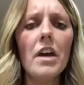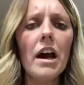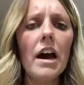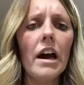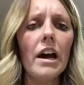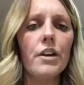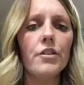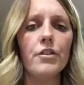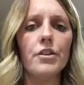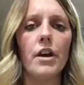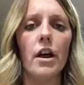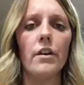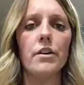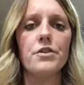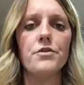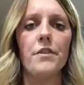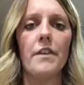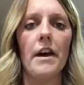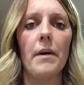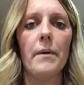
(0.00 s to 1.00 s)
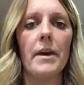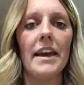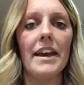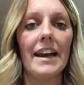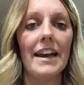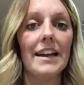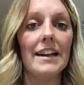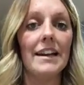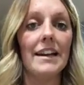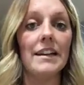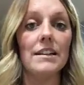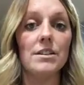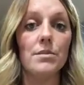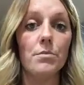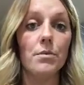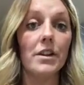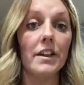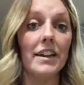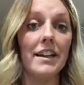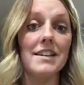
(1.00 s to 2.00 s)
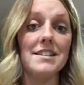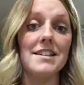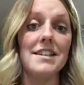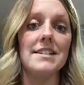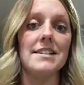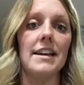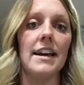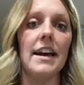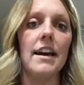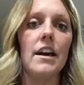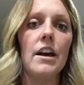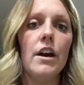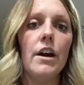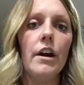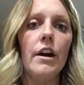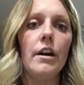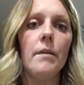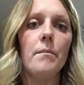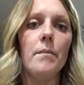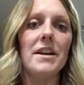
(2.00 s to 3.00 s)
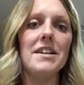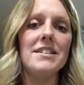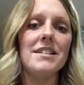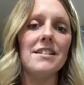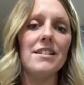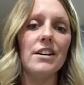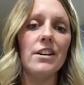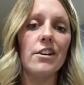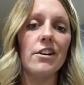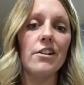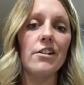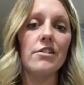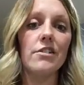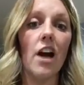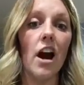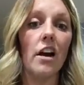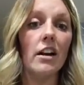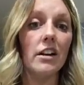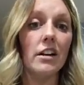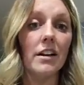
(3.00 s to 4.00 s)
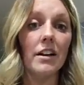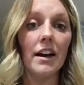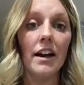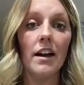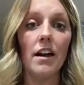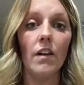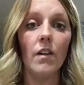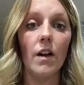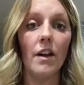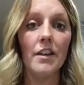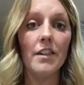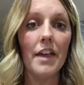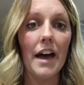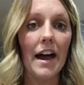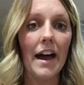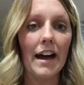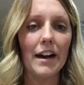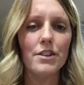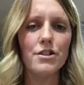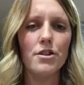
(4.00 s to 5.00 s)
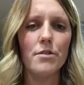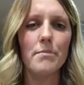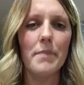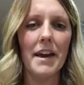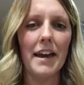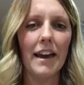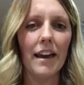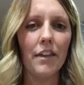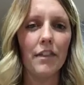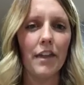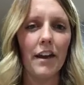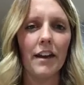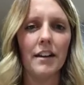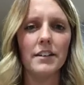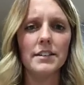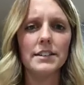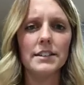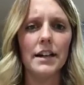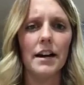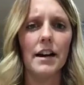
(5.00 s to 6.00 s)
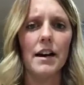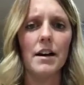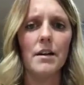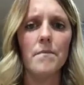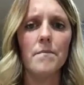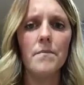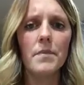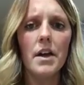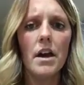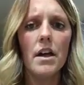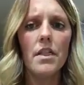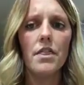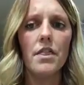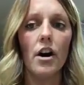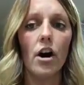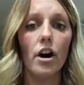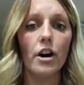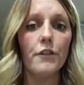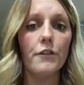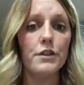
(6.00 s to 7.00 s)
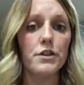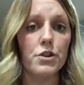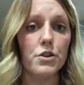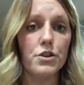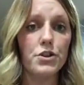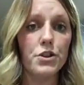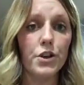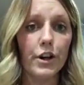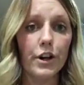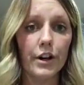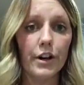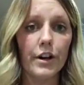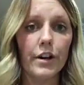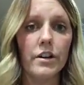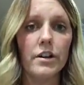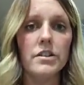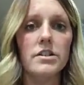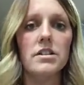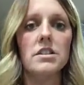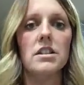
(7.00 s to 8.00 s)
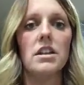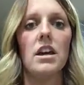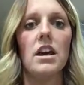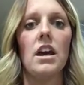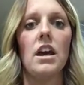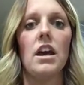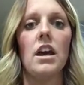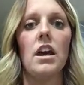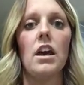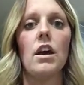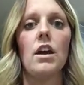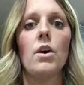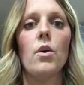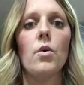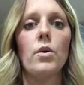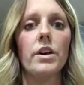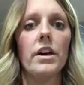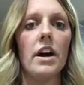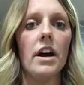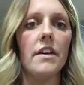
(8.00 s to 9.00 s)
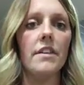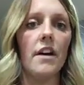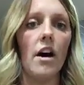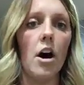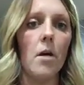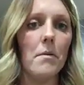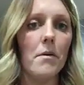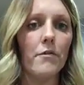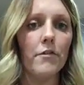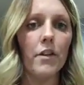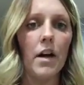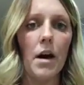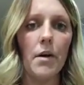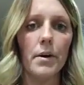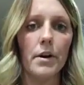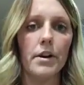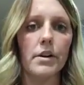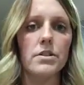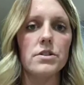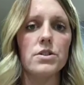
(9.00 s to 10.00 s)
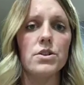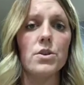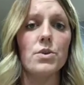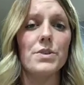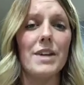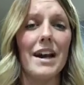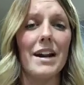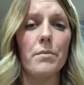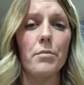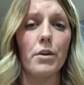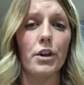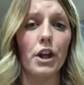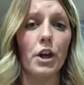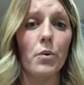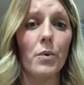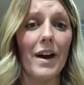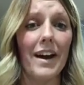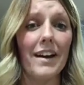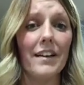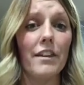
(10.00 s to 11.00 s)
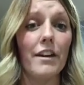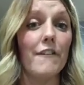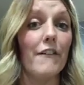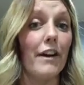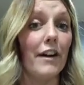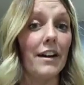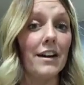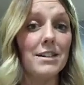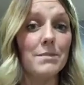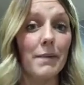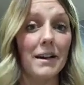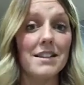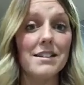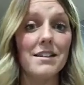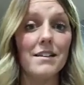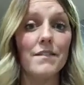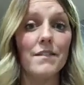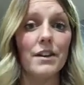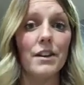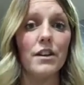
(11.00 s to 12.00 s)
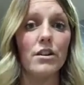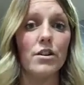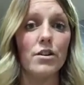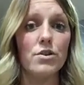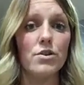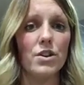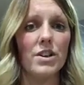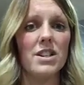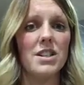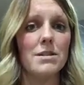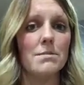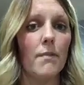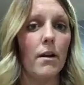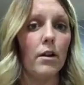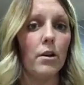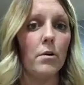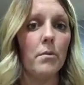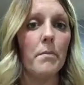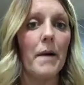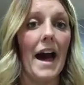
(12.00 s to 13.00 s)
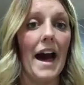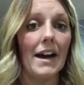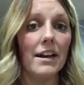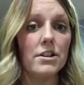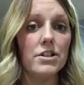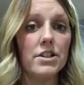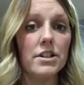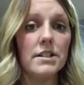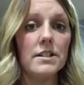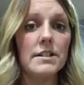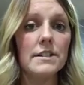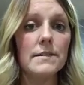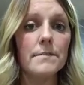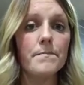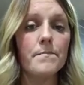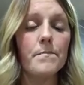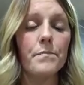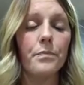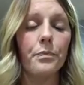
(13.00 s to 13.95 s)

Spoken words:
$100 for that week. And it really is easy. Basically, you're not going to get a lot of that extra baking things. The artificial sugars, the coconut, the almond flours, those add up really quick. They're very expensive and they're usually smaller packages.